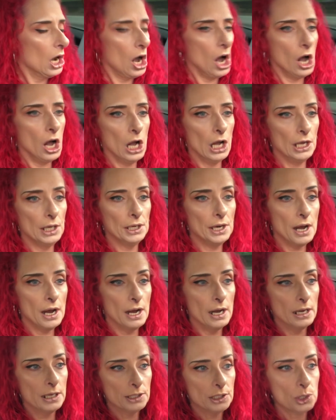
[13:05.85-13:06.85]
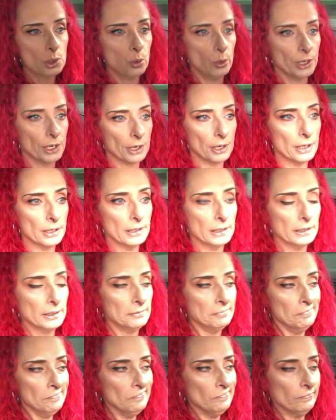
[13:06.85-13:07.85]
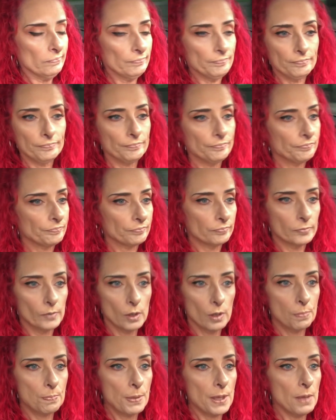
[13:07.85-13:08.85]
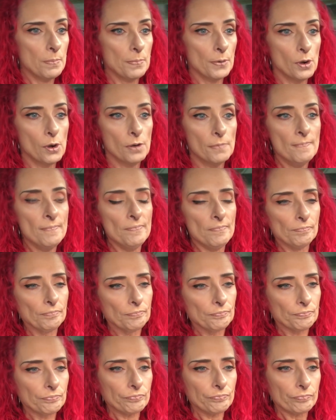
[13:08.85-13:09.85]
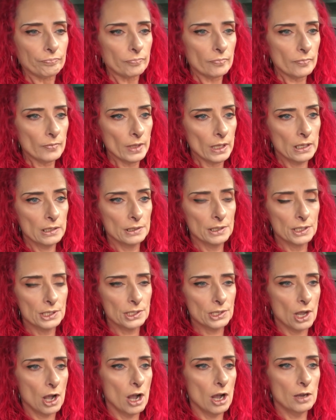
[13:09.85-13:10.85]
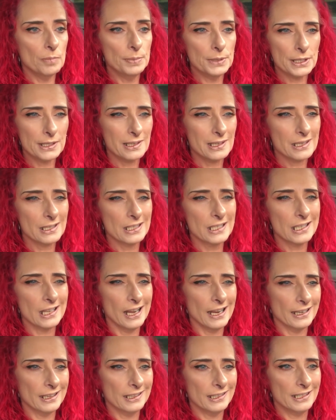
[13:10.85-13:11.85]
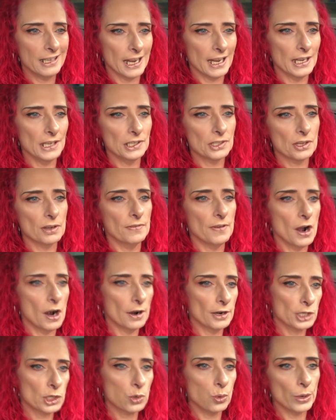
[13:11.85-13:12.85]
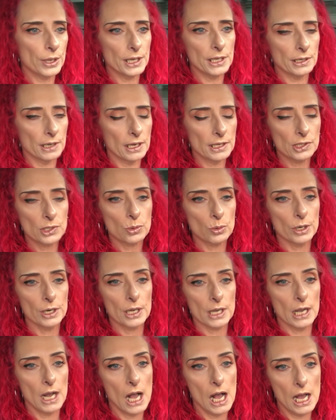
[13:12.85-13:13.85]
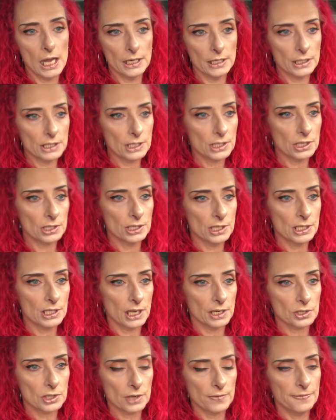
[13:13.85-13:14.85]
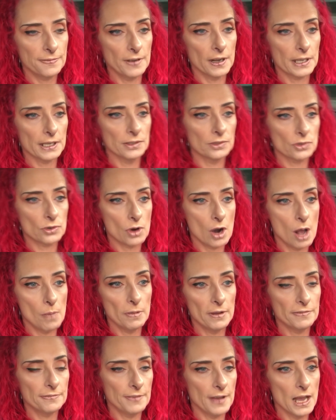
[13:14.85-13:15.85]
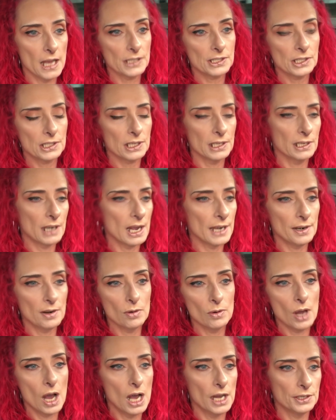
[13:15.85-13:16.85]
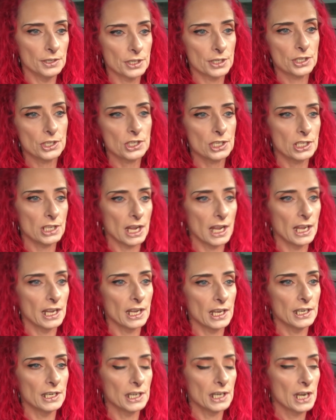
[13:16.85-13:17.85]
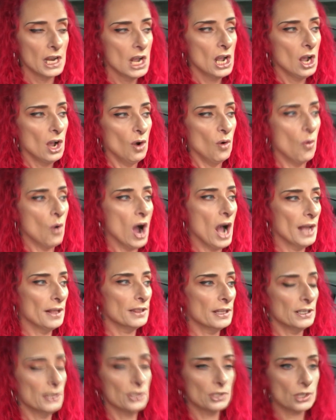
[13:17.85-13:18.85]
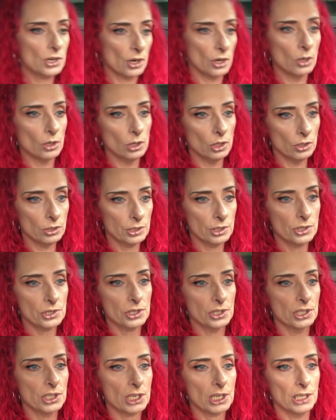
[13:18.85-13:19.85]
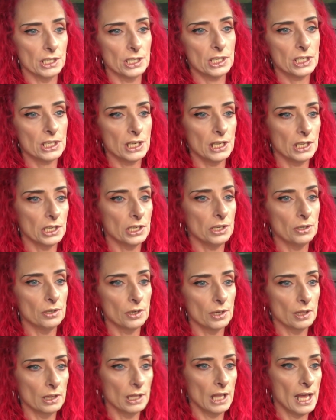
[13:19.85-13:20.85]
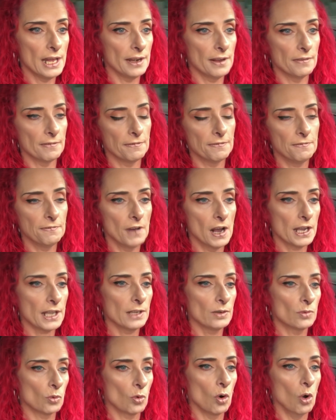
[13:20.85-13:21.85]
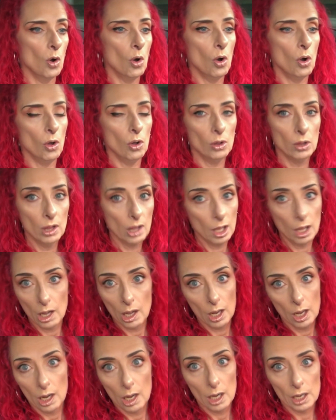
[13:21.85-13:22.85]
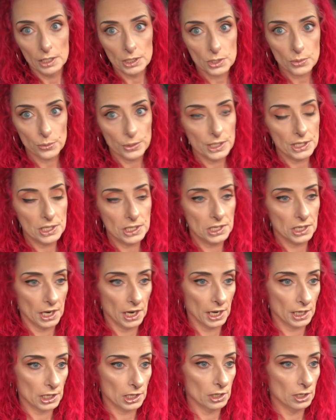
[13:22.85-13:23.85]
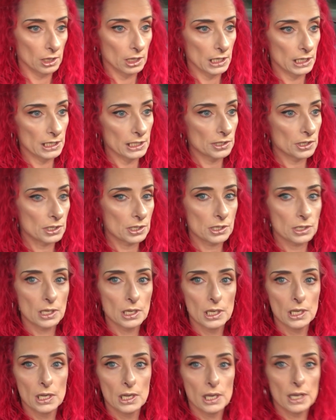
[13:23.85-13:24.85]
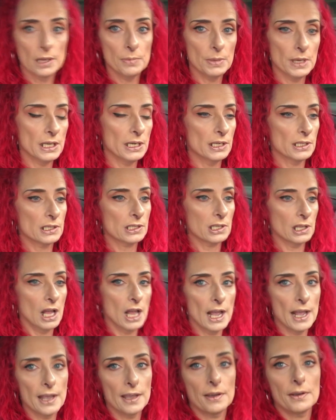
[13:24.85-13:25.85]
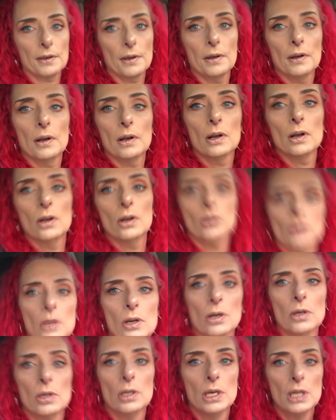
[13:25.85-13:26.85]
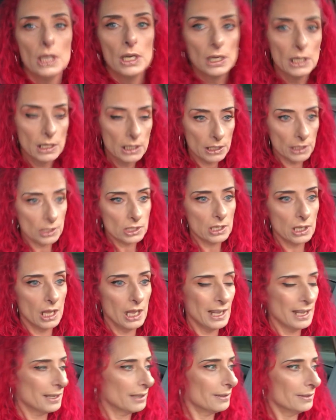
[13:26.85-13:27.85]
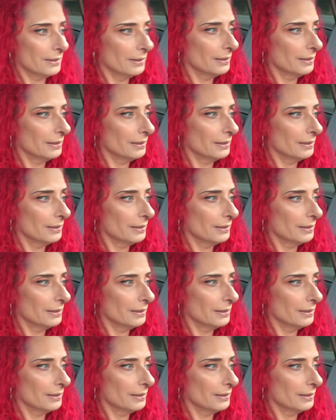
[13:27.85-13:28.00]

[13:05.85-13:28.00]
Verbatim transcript: on uh, Twitter with people and subs. It's just like days of our tweet. I swear to God, it's just such a fucking drama fest, and I don't understand why these girls just continue to let it fucking roll. It's ridiculous. I mean, it's like, it's like,